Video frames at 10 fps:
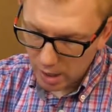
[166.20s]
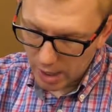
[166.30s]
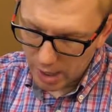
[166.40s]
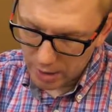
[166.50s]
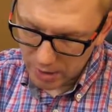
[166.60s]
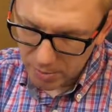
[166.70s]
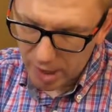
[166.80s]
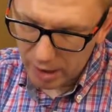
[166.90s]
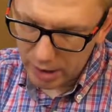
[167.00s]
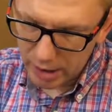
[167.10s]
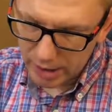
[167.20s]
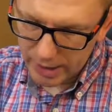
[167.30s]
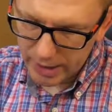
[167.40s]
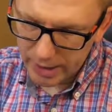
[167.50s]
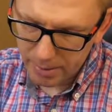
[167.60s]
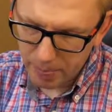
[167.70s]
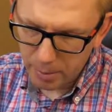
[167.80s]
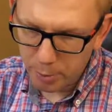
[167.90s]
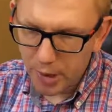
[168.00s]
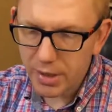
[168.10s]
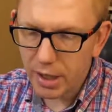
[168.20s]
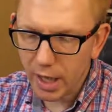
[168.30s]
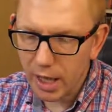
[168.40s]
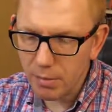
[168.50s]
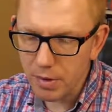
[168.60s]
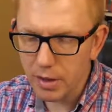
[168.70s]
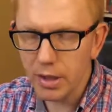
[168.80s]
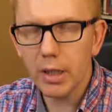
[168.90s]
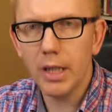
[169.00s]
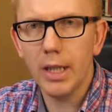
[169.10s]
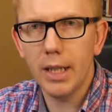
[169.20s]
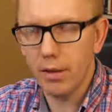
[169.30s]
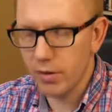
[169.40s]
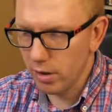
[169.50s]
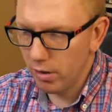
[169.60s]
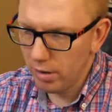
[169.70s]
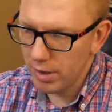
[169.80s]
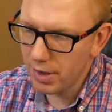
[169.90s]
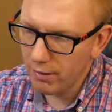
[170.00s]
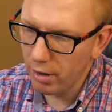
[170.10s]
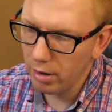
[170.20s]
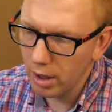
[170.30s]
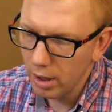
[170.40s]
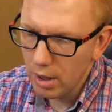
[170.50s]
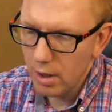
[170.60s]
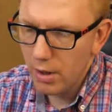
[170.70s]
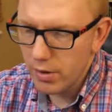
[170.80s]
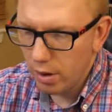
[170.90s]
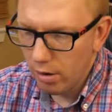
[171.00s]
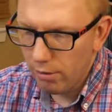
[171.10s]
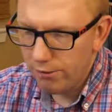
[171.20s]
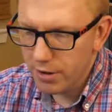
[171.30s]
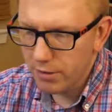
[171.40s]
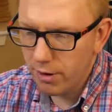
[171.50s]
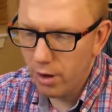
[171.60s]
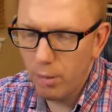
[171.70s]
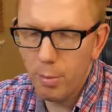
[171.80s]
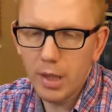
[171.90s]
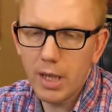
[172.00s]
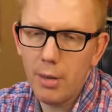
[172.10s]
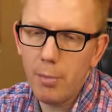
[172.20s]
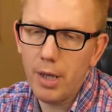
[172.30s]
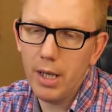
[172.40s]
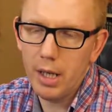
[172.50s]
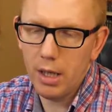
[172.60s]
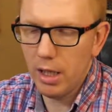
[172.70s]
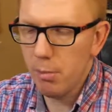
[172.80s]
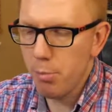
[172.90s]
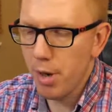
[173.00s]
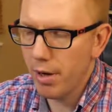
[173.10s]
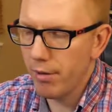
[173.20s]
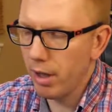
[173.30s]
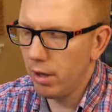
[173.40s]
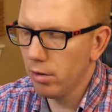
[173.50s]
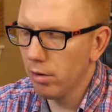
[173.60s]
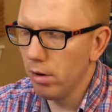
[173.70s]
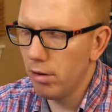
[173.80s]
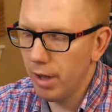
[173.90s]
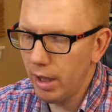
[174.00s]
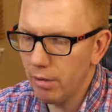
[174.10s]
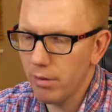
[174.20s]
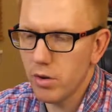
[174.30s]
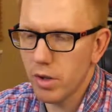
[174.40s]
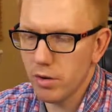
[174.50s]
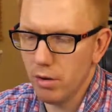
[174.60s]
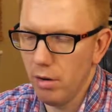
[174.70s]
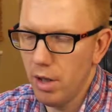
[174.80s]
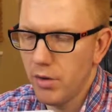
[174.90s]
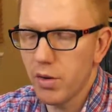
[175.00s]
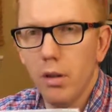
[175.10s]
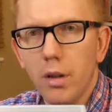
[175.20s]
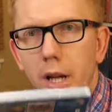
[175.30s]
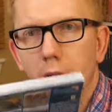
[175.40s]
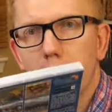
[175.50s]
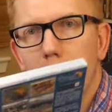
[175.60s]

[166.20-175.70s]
and it's mainly PC games, so let's have a look. So first of all, picked up Imperial Glory, which is on sold out